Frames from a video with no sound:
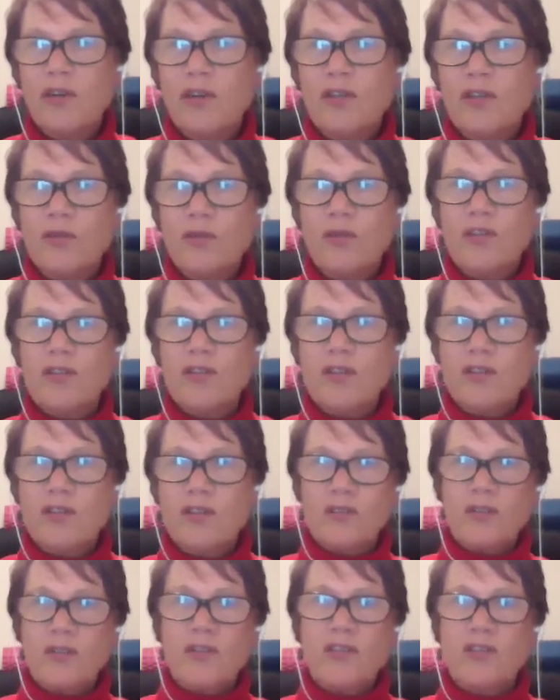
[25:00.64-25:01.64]
to is
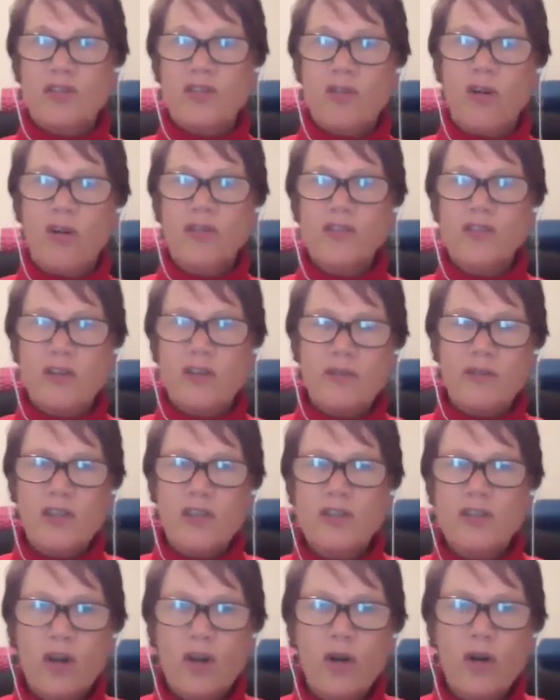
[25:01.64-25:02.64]
this crossover.
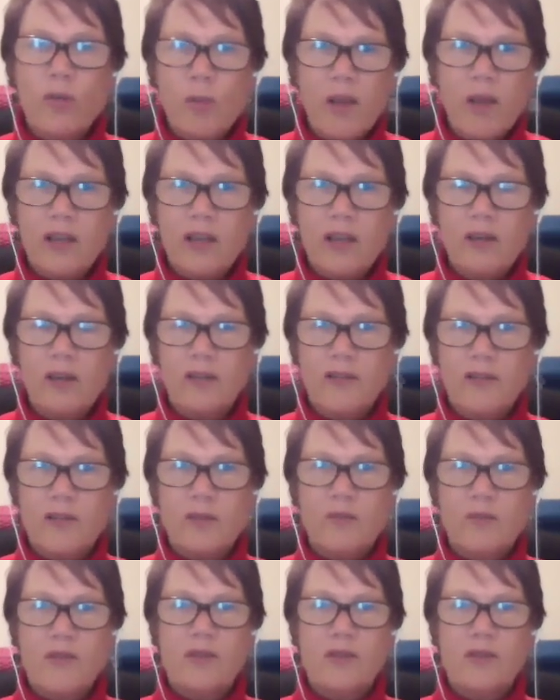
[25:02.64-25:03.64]
There's so many of
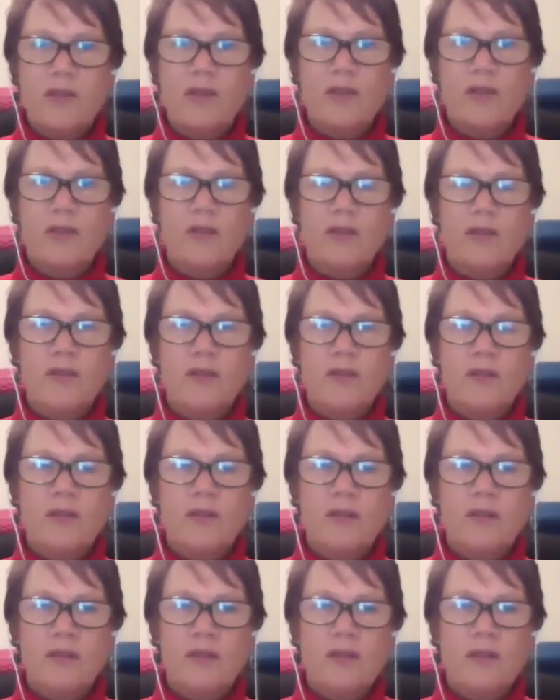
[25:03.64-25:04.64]
them. So,
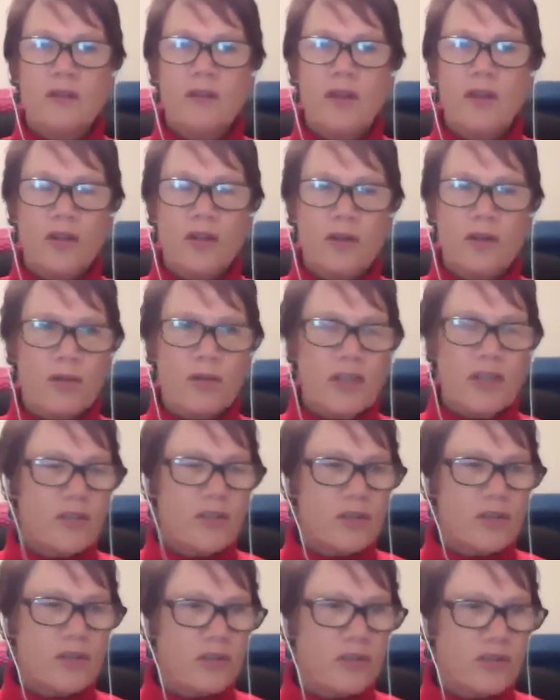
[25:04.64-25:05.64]
you know, the
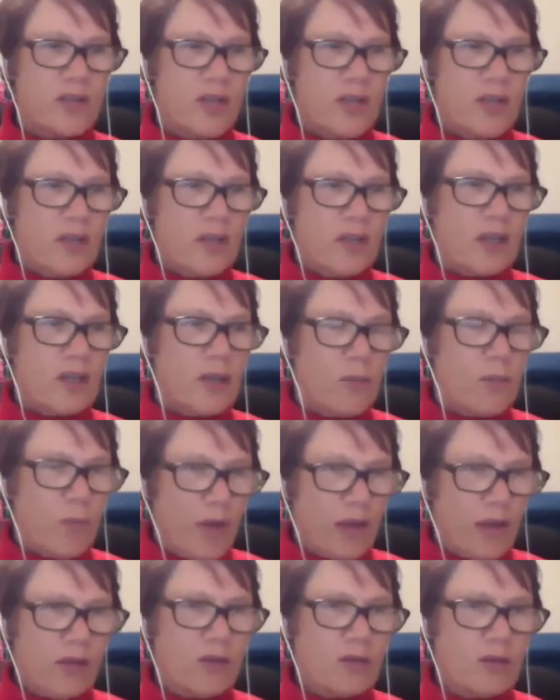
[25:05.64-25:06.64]
research and the
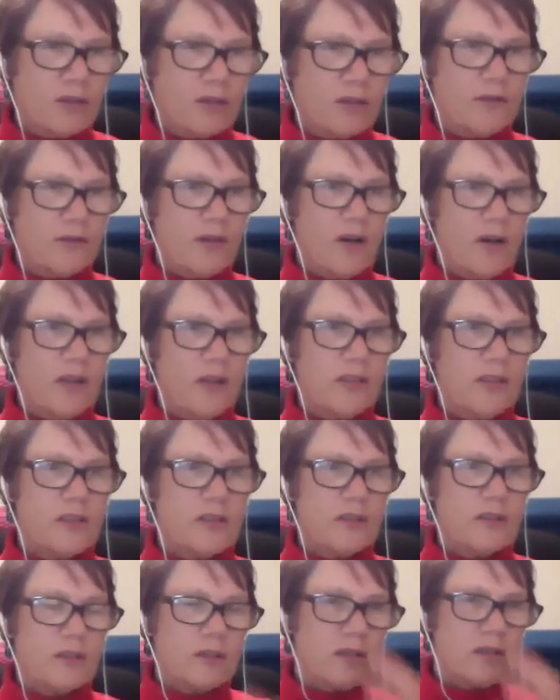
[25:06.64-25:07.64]
medical
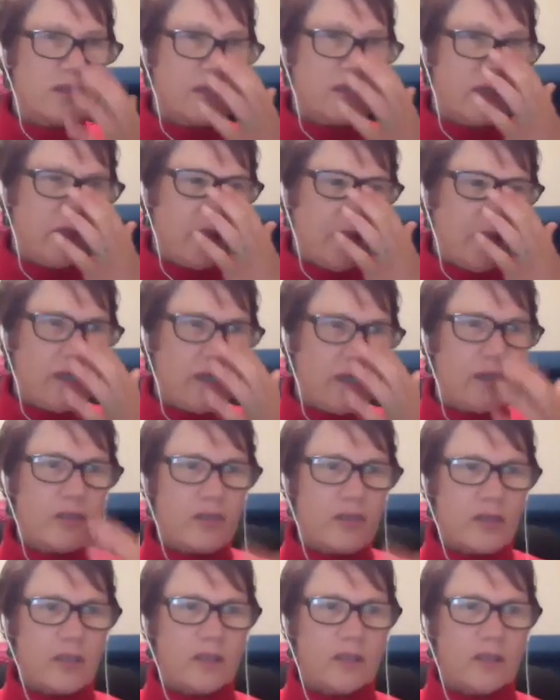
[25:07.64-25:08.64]
advice
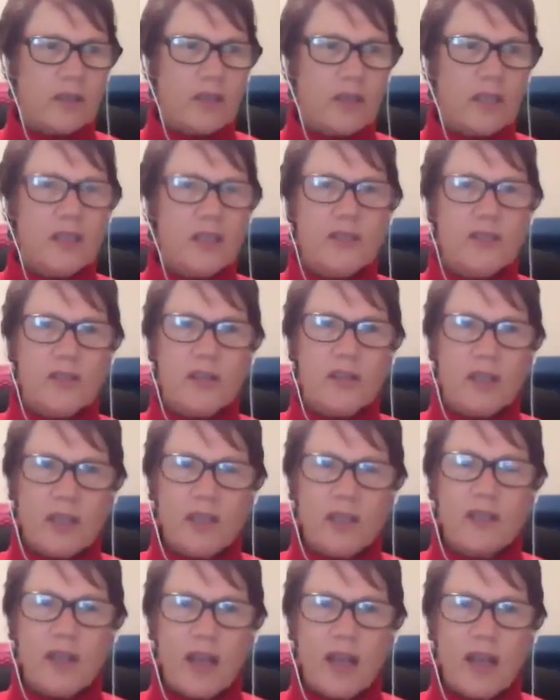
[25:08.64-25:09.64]
is that kids
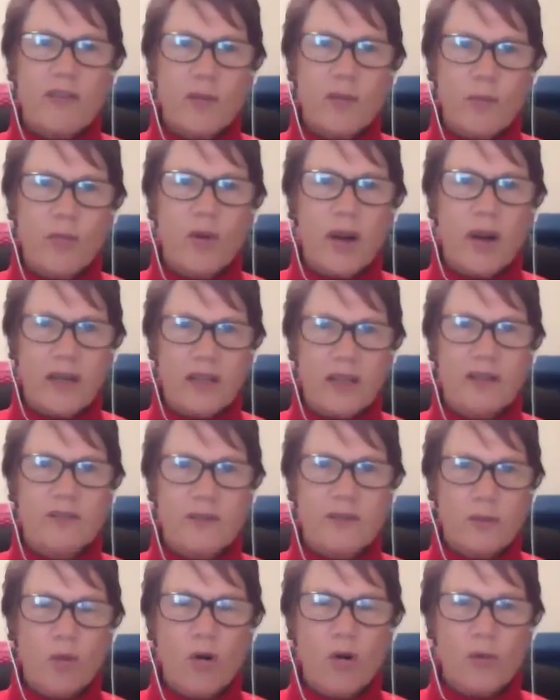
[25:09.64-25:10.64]
need to have a break
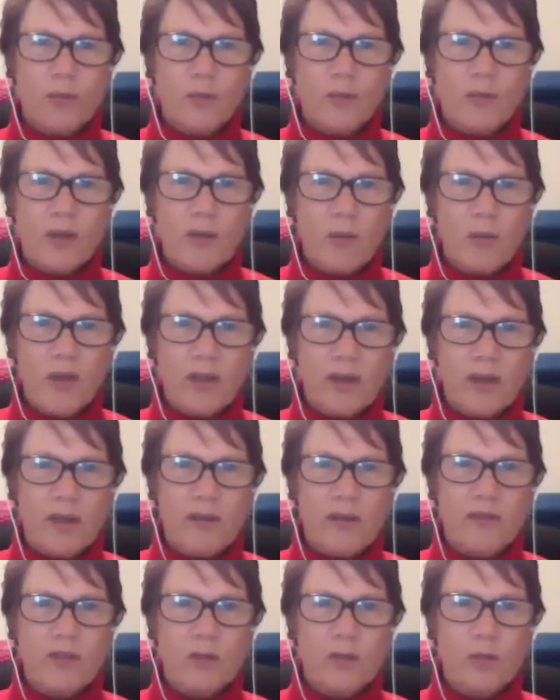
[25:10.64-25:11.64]
from
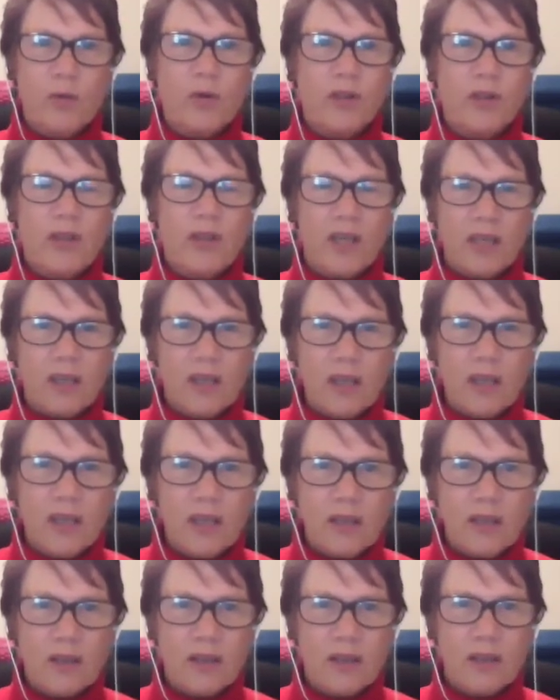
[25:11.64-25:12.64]
competitive sport. They
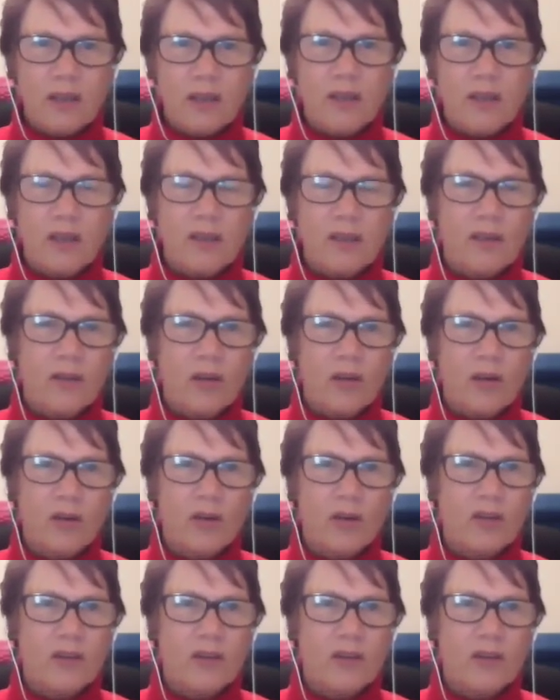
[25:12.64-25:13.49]
need, you know,